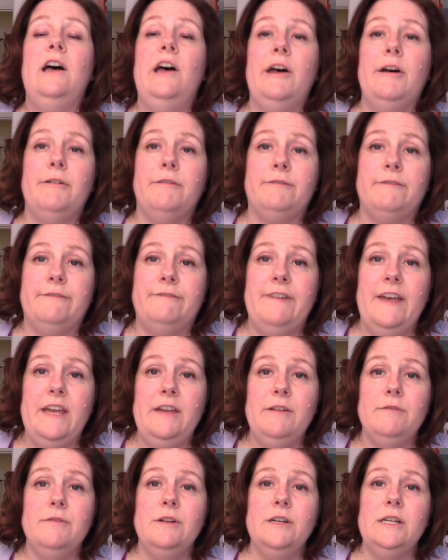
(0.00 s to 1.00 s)

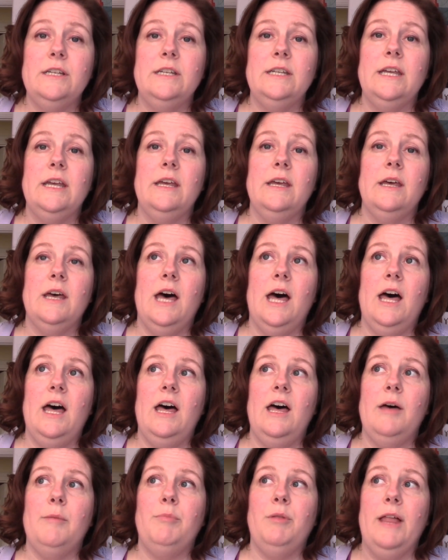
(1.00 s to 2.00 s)
favorite
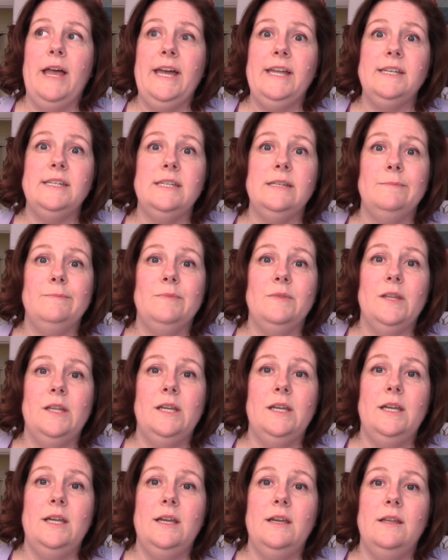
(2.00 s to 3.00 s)
plant
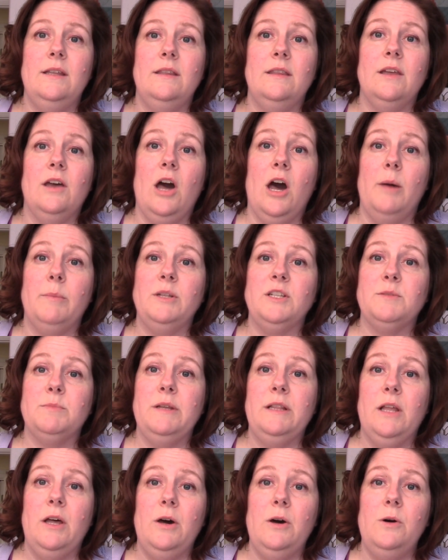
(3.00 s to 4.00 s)
in the comments
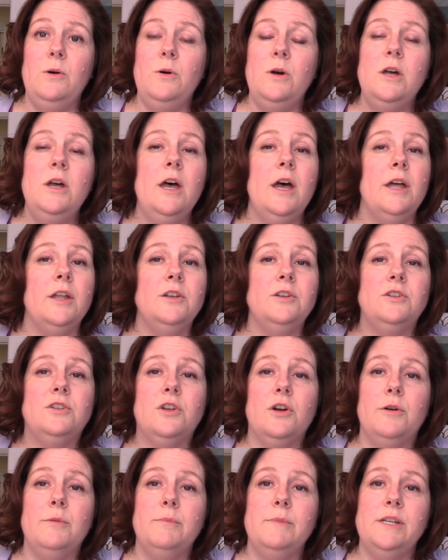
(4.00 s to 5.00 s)
below.
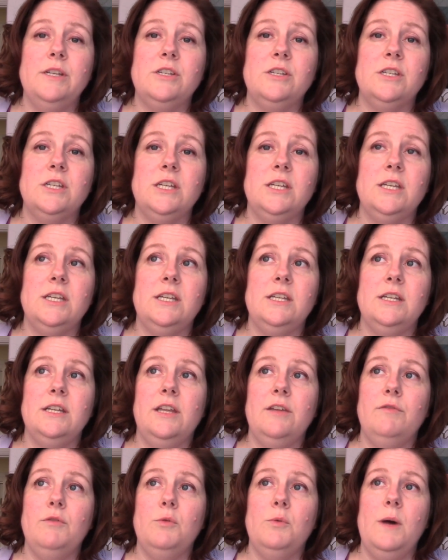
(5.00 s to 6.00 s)
Don't mention
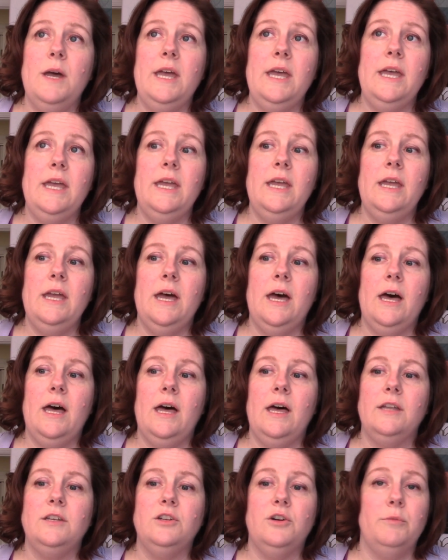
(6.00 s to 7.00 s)
giveaway.
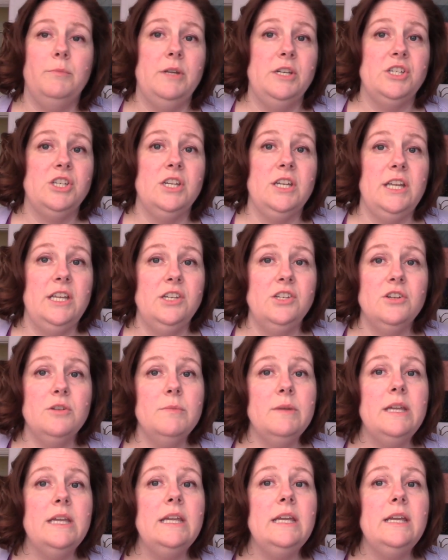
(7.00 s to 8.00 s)
Don't mention enter
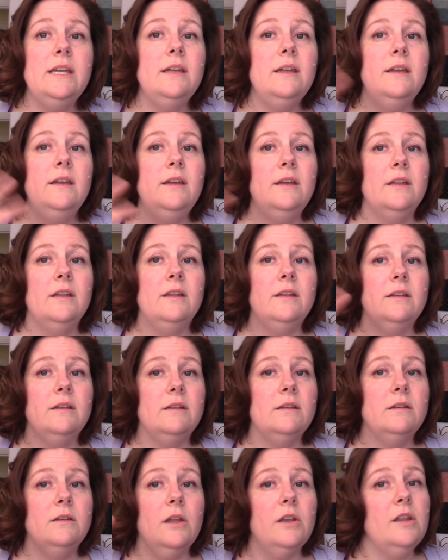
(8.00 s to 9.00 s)
me.
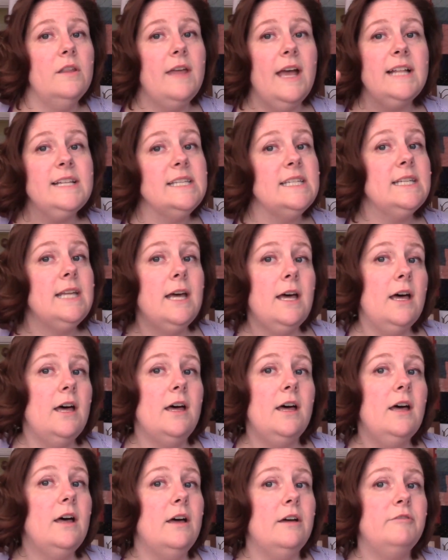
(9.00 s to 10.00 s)
None of that
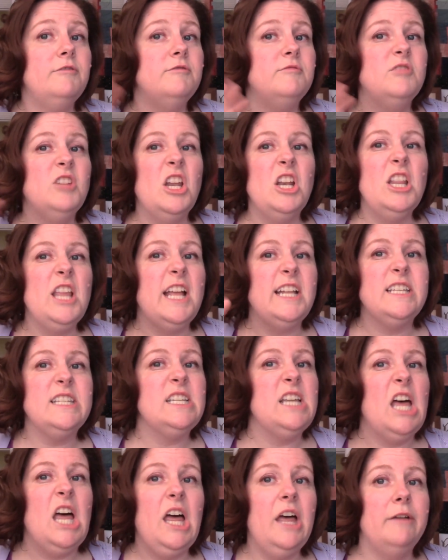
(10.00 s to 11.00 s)
stuff. None of that
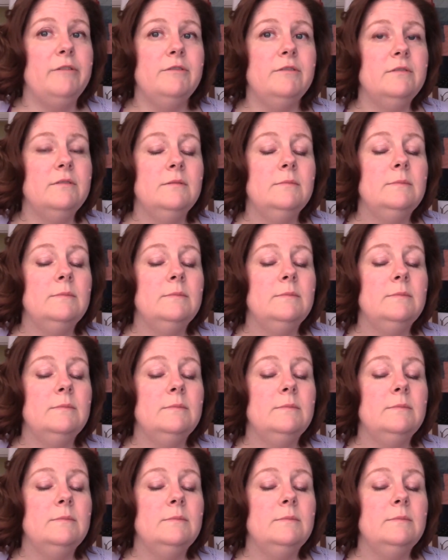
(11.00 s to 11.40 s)
stuff.